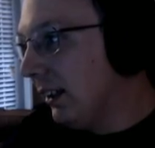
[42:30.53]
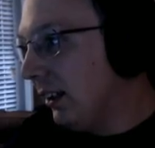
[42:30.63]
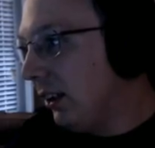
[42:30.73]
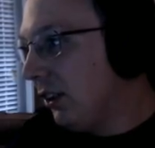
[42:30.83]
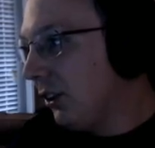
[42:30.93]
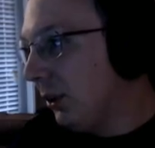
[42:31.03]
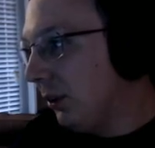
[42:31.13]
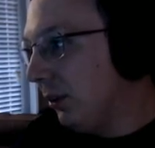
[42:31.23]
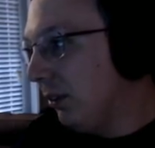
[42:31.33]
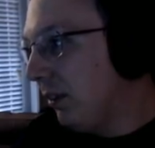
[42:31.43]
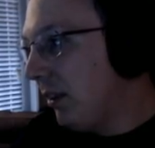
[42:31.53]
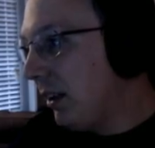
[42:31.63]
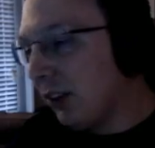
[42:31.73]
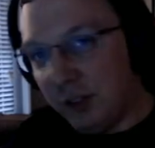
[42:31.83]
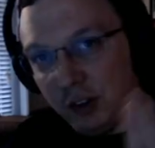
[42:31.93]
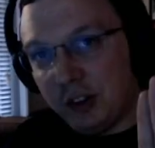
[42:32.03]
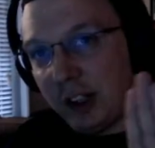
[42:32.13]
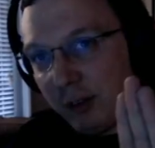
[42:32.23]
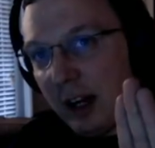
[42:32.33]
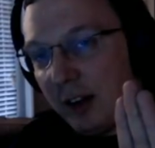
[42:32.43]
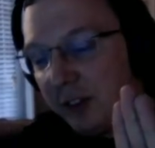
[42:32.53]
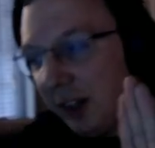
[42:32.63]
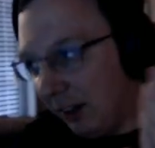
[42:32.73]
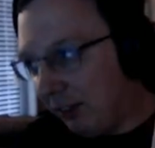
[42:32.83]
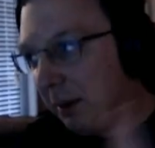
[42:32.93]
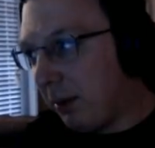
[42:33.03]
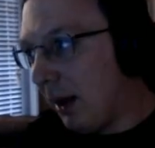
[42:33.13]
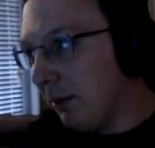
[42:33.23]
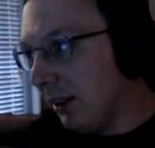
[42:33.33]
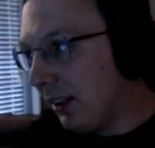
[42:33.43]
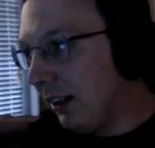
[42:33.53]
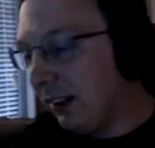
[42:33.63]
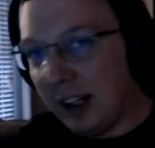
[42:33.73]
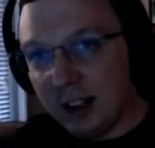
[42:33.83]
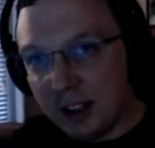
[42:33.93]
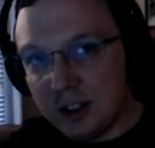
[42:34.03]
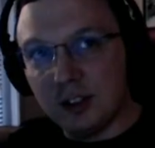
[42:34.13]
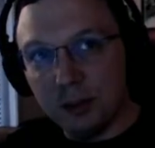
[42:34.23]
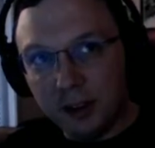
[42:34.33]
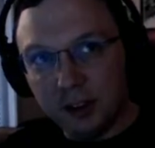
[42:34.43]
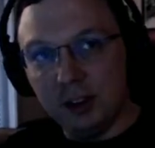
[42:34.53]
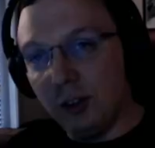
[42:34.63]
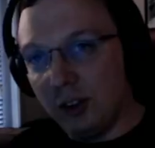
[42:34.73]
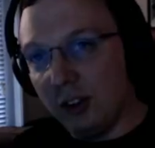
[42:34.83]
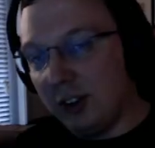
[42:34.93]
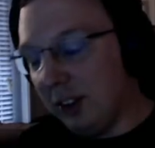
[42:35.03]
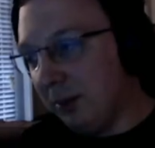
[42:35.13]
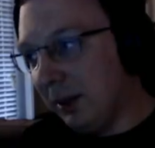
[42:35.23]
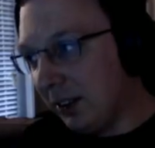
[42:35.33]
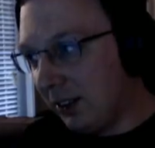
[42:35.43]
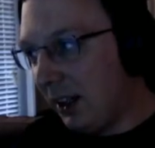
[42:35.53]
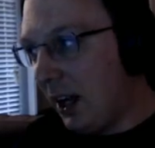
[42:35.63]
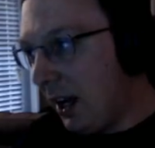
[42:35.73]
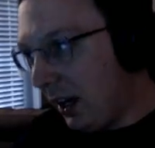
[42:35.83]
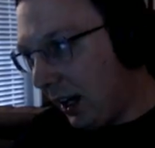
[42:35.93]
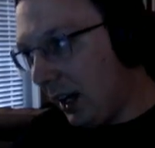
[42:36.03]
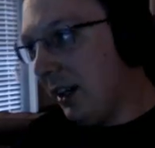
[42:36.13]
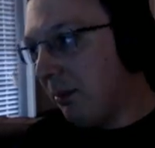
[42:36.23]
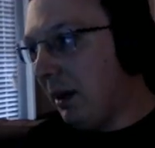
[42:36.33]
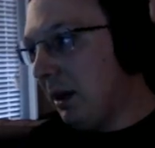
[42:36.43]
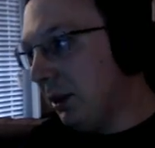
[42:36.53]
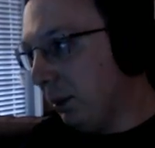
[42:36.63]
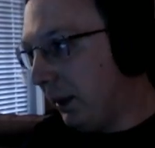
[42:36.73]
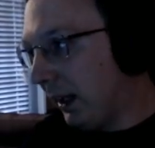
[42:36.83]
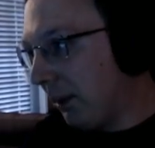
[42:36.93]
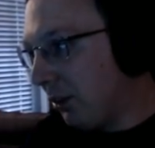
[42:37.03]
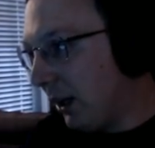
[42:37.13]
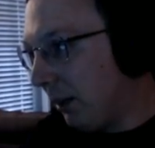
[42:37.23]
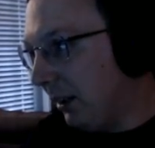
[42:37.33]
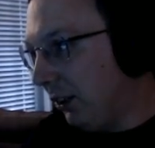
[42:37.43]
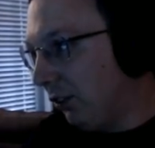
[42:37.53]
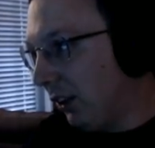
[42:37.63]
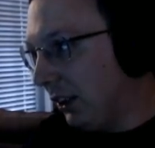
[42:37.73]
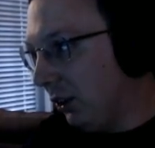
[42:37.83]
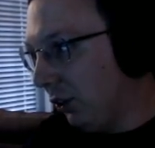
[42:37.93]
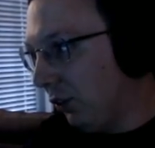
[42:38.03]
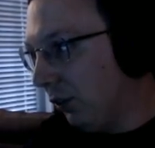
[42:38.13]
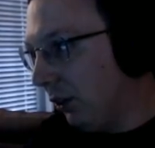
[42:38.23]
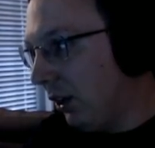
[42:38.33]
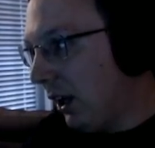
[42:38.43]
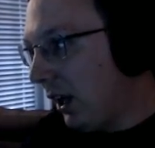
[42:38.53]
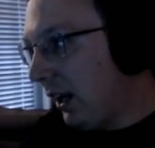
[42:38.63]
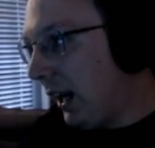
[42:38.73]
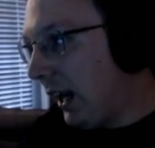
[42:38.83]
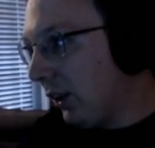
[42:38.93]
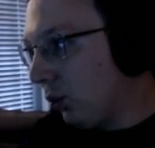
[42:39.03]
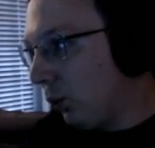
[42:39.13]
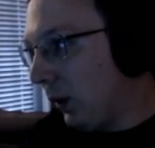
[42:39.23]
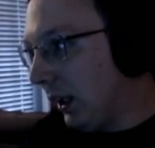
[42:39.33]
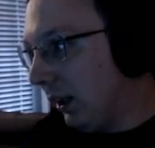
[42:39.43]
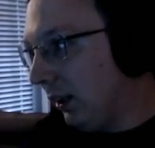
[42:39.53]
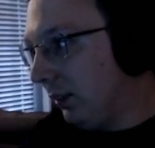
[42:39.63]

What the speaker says: also, so if you stick around enough, I promise, I'll get you some other useless tidbits, and then maybe you'll pick up something that you find useful as well.